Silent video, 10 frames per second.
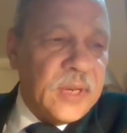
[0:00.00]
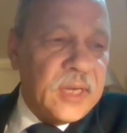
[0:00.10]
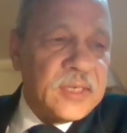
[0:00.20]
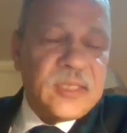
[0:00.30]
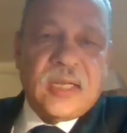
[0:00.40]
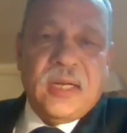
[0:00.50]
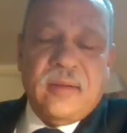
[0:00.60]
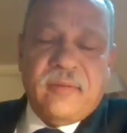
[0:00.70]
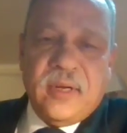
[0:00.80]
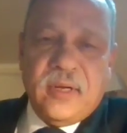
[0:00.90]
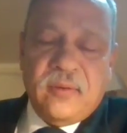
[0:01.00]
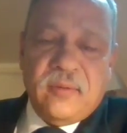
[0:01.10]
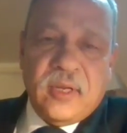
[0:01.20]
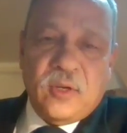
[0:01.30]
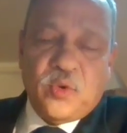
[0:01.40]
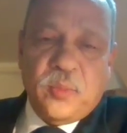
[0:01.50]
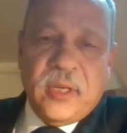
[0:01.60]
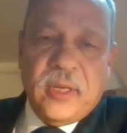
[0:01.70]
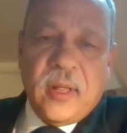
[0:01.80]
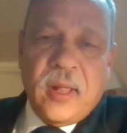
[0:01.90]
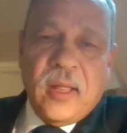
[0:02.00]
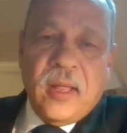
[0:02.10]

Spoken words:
as a second lieutenant, there used to be